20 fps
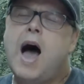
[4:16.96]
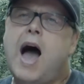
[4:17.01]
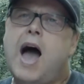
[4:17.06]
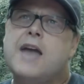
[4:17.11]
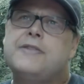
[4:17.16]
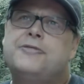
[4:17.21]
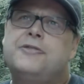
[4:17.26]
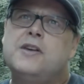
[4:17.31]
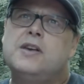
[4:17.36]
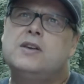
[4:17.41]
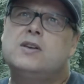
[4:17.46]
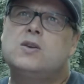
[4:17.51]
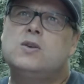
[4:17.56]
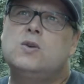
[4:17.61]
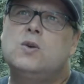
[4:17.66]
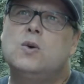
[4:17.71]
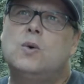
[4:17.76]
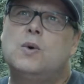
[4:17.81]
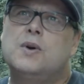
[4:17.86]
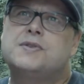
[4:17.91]
I think,
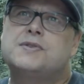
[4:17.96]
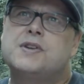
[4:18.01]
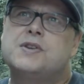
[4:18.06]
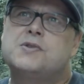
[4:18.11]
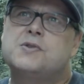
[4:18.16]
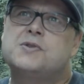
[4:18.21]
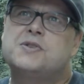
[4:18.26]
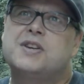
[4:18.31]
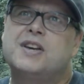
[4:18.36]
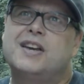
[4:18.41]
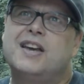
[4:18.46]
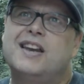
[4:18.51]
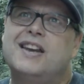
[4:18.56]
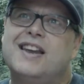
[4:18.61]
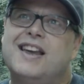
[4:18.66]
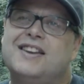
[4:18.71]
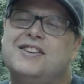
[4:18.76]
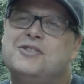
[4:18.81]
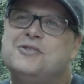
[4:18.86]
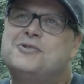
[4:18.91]
what's interesting,
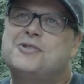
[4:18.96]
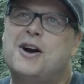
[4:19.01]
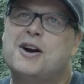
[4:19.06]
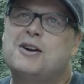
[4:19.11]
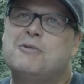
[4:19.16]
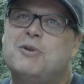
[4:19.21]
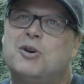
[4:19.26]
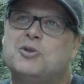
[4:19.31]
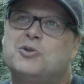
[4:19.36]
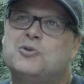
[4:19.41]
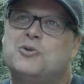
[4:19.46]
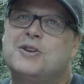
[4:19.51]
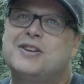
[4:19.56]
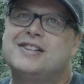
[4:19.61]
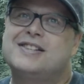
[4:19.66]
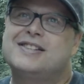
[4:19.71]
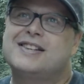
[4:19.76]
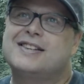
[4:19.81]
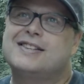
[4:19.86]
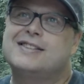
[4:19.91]
and you talk about
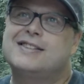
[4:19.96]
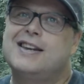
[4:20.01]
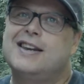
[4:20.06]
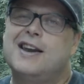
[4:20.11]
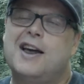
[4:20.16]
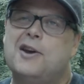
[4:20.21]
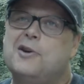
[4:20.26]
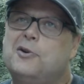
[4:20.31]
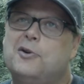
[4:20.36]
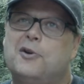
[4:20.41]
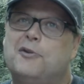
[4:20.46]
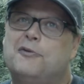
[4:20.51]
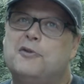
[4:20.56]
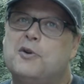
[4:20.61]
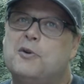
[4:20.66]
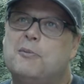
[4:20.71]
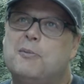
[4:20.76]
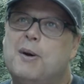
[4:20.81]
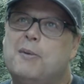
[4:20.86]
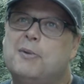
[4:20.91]
2016, I don't know if
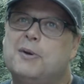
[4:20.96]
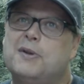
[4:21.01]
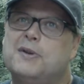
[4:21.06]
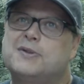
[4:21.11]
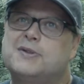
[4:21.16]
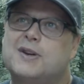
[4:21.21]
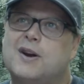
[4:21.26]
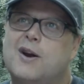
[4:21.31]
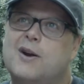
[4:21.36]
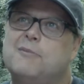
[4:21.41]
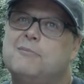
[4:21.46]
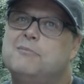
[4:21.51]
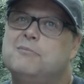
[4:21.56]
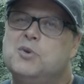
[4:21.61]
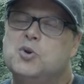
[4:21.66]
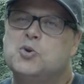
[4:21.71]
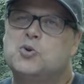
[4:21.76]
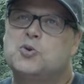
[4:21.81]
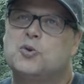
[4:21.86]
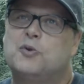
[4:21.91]
you remember this, and our
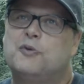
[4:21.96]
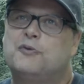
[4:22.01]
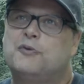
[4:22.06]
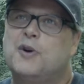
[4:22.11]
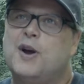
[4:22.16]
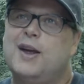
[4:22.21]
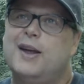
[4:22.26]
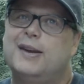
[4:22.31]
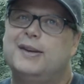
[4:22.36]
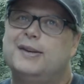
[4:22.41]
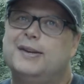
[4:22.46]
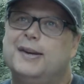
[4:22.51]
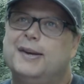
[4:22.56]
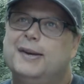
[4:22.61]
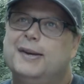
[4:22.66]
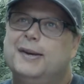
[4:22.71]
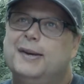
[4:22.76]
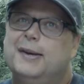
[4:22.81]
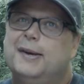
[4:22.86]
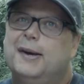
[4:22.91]
mutual friend
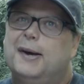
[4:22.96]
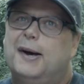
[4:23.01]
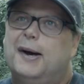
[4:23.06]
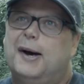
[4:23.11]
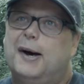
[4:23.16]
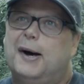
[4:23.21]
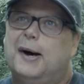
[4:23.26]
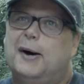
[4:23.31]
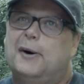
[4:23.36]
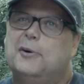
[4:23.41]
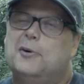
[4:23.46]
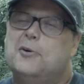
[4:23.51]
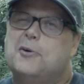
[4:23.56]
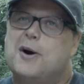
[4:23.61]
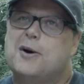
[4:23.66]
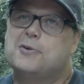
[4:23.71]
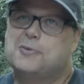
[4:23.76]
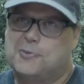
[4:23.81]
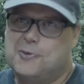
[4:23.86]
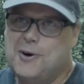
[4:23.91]
who
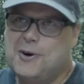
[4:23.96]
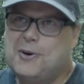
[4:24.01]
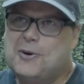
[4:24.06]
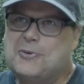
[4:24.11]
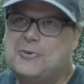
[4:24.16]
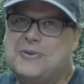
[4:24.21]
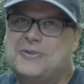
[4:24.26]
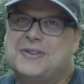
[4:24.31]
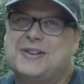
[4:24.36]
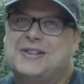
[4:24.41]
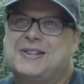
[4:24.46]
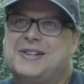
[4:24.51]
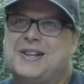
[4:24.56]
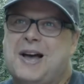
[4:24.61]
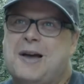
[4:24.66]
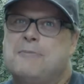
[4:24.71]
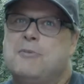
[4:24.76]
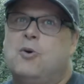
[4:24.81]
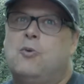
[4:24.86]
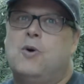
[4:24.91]
I was working with at the
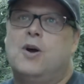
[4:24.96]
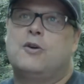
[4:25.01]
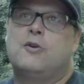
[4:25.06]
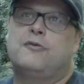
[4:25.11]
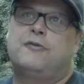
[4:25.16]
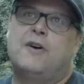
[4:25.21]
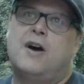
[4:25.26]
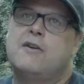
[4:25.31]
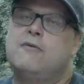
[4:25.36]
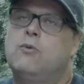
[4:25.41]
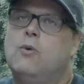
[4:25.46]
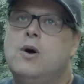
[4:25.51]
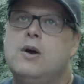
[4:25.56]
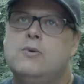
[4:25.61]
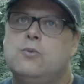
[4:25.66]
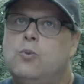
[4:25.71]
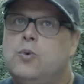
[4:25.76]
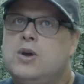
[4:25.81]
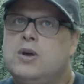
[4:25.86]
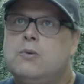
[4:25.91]
time at
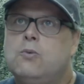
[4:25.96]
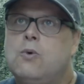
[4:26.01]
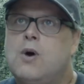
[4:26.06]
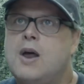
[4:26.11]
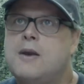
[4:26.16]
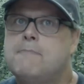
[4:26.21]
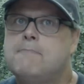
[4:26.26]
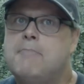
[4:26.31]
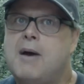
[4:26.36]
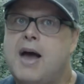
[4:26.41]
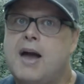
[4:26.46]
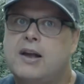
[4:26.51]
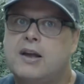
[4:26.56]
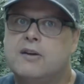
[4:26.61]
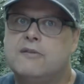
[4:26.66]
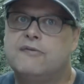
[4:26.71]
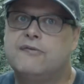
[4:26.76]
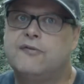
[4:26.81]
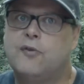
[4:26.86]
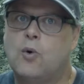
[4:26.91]
105.1, we went back
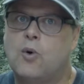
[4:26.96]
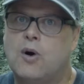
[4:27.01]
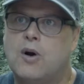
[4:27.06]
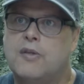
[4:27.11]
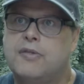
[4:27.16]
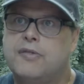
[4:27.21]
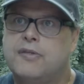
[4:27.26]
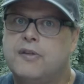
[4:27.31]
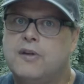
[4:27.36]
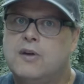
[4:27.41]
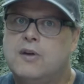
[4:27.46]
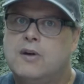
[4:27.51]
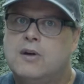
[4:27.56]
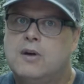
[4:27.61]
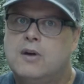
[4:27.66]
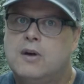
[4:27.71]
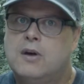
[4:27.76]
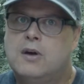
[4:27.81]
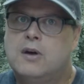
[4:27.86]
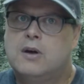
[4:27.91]
and forth
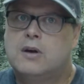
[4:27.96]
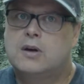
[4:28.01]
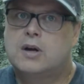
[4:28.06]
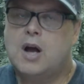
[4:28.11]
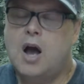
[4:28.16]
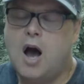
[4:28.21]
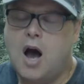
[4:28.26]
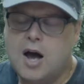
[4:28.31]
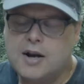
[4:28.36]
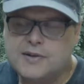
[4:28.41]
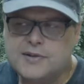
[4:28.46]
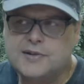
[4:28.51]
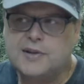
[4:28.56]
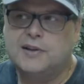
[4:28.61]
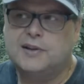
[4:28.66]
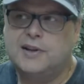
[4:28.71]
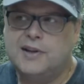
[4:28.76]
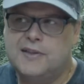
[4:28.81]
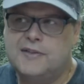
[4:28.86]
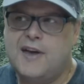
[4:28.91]

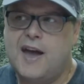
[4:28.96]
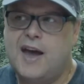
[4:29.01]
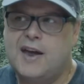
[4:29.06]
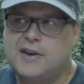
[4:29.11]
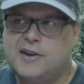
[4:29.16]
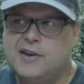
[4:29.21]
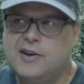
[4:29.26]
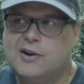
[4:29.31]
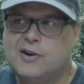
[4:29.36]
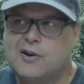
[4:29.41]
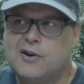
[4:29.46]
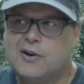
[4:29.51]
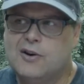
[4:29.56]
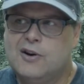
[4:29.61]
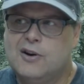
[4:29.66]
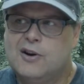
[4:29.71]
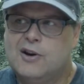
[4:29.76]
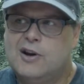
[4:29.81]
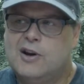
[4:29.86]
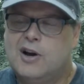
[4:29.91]
constantly that year
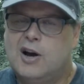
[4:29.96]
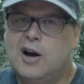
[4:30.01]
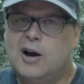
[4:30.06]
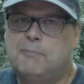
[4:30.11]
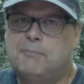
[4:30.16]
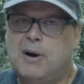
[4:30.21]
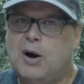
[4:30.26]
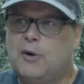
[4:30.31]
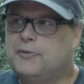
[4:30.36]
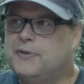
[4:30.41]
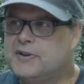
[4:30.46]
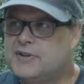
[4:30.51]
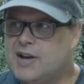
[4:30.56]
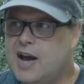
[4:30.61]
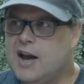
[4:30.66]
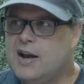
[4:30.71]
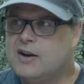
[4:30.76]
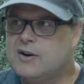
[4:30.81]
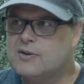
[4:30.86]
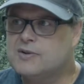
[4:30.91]
about the
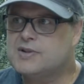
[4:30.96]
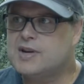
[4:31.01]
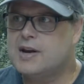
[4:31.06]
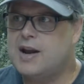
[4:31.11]
Tigers.